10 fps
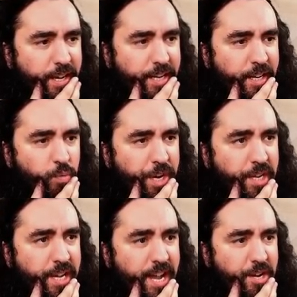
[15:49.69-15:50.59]
and that we
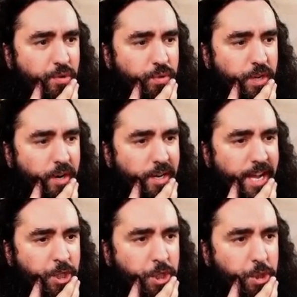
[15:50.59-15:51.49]
can use our
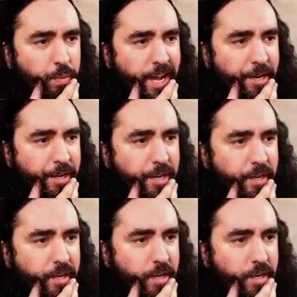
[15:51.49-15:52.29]
Ledger Shredder